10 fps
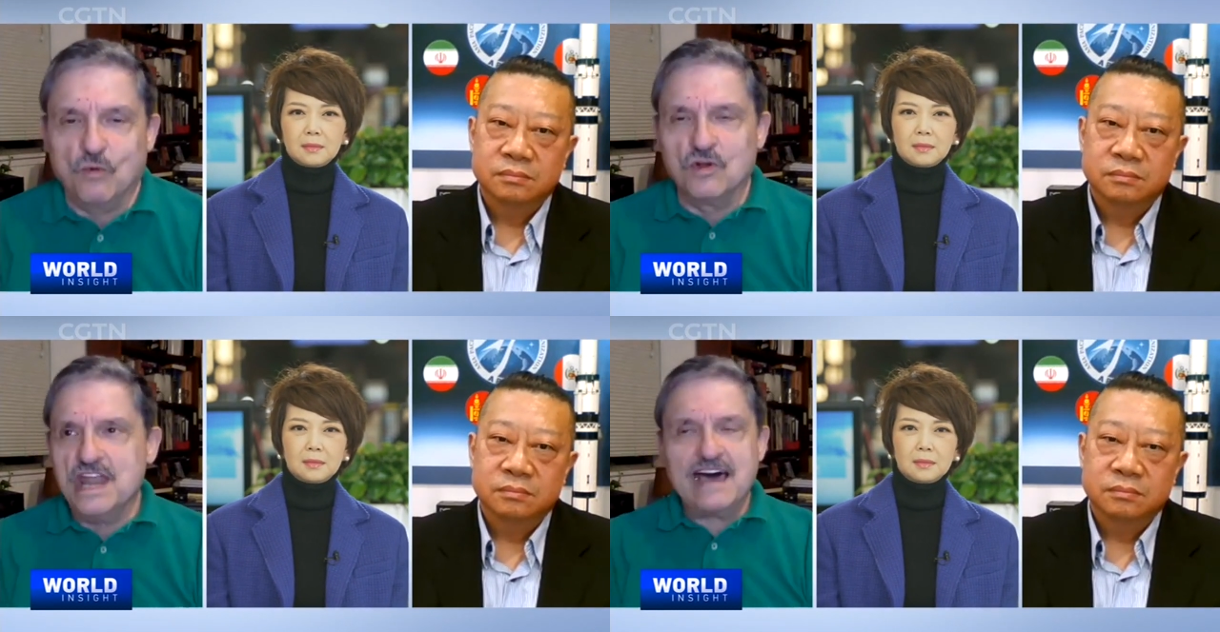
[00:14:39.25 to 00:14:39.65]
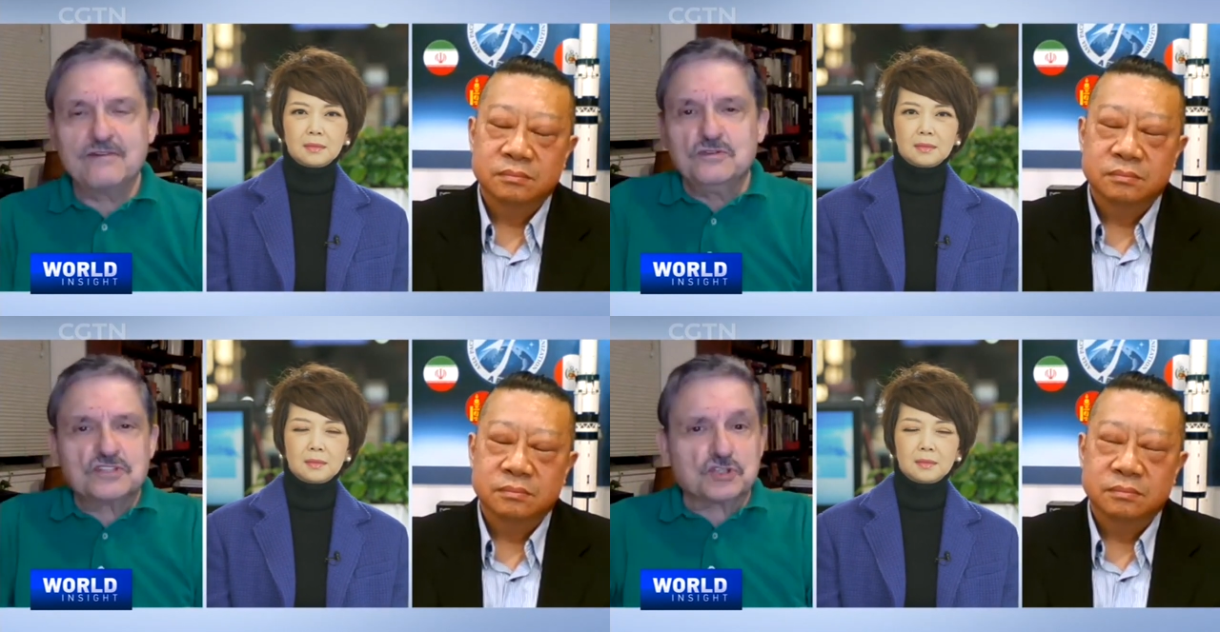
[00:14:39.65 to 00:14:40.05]
Speaker 1: Well,
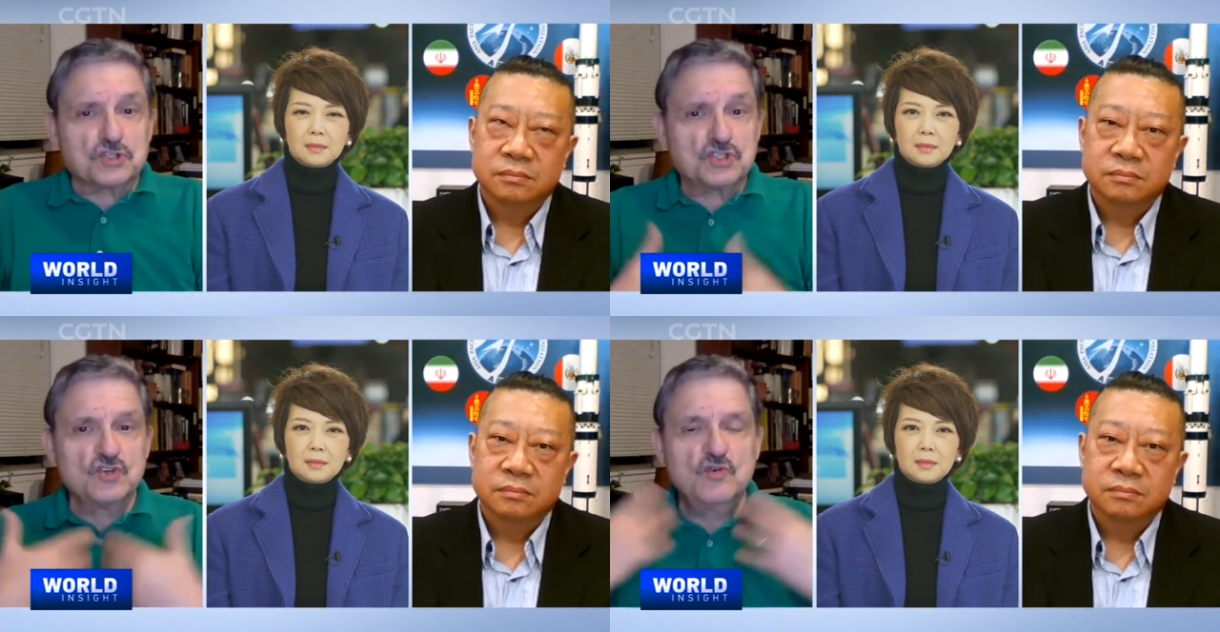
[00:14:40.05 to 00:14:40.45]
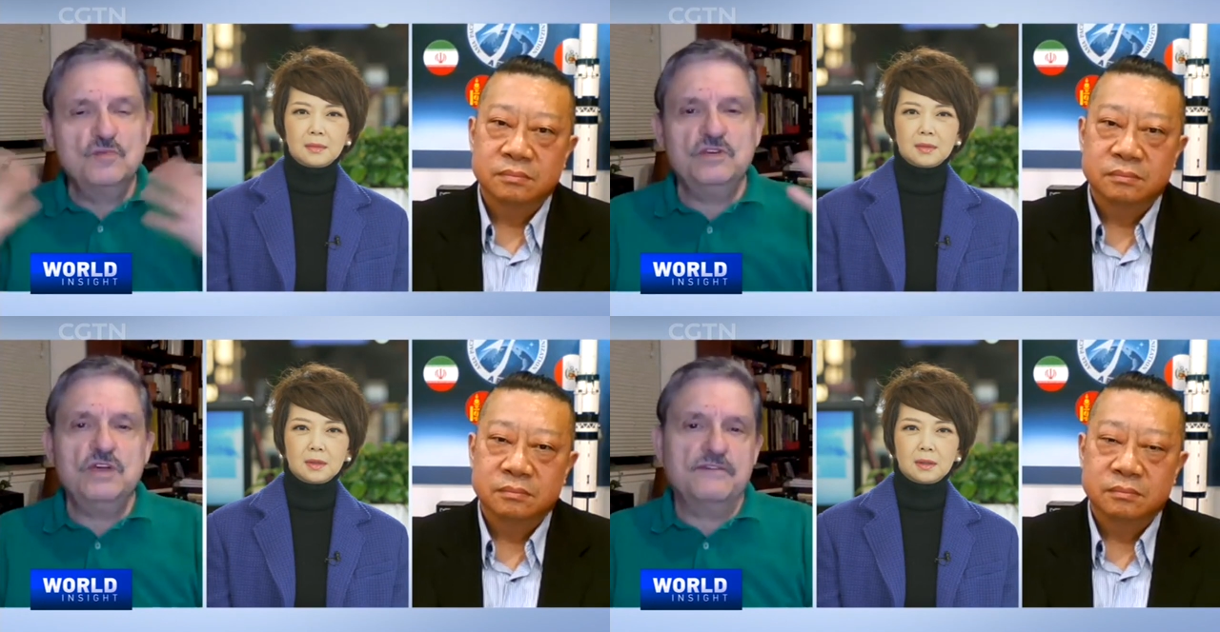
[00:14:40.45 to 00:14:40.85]
now you just
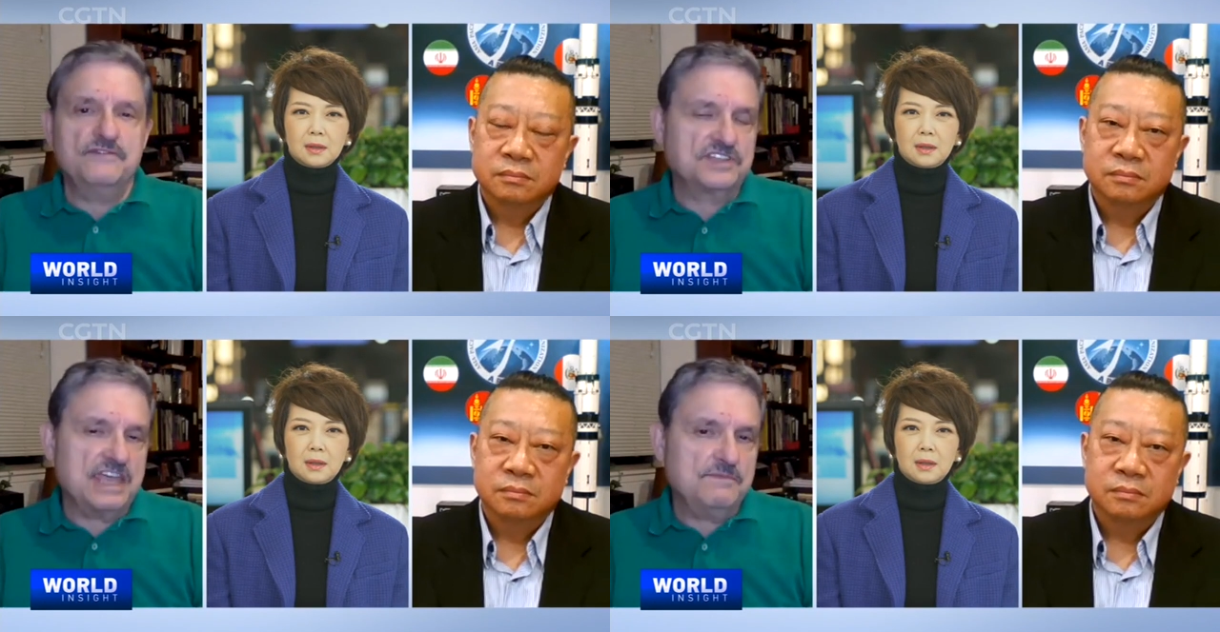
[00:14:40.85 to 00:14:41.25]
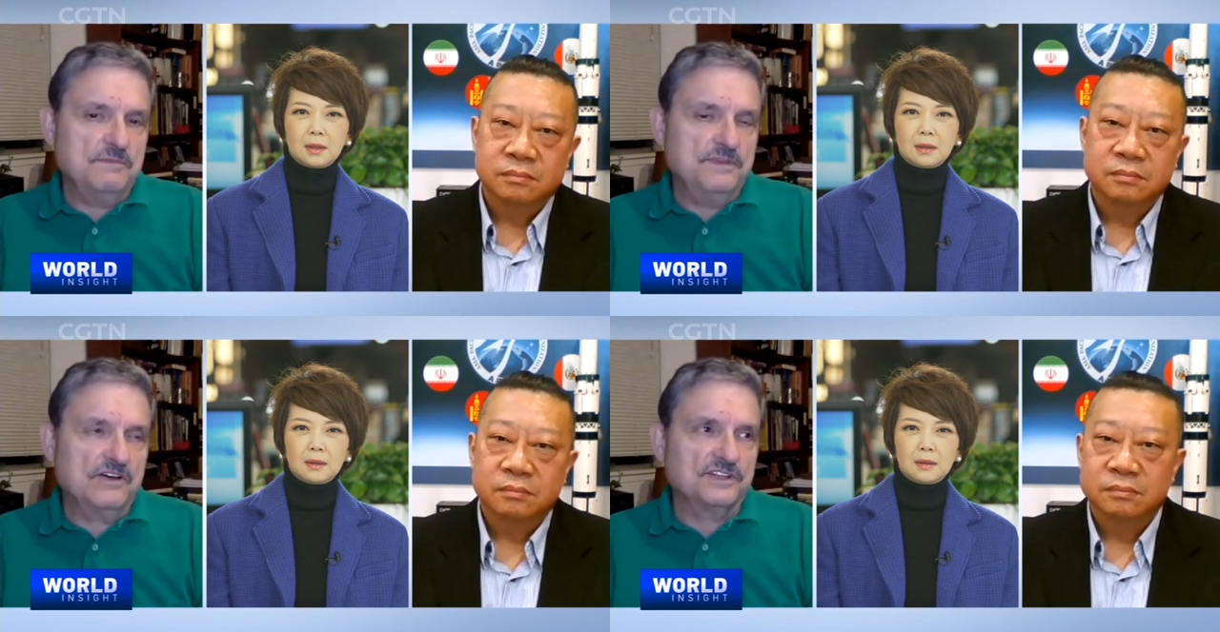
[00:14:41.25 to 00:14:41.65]
assume that you have this
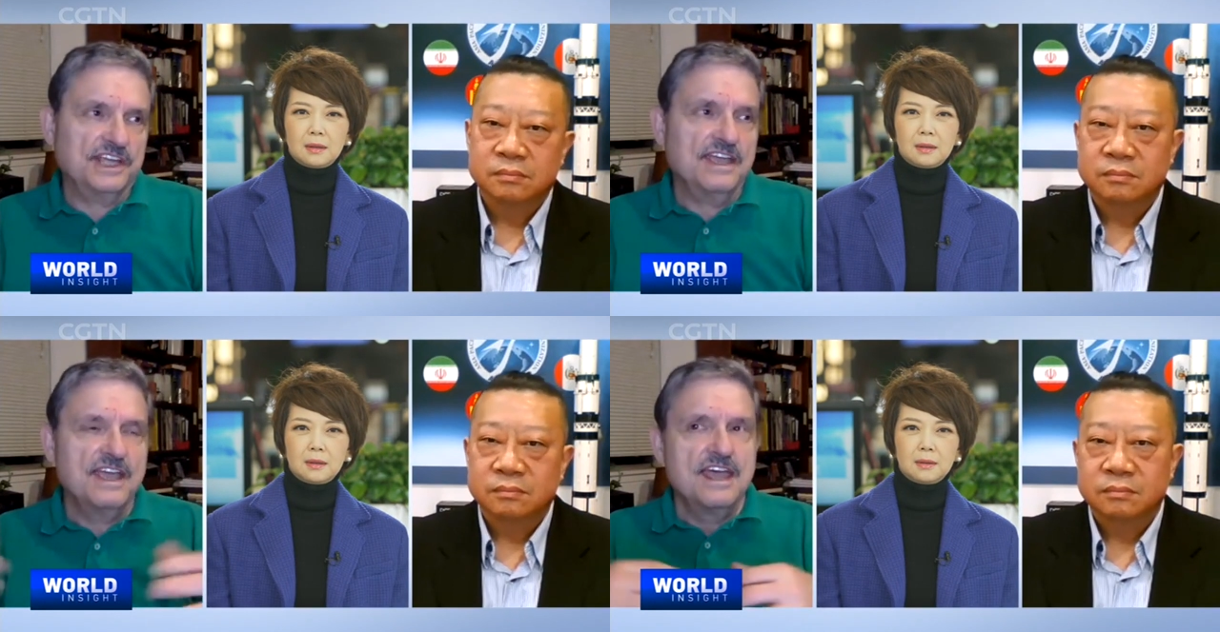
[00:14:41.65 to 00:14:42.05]
capability.